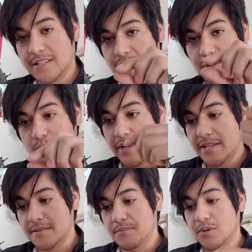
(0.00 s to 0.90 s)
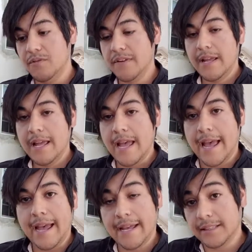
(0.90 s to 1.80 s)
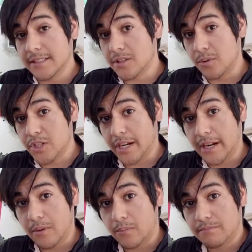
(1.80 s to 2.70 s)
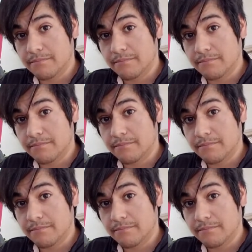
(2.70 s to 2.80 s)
just squeeze and move. And let's go check it out.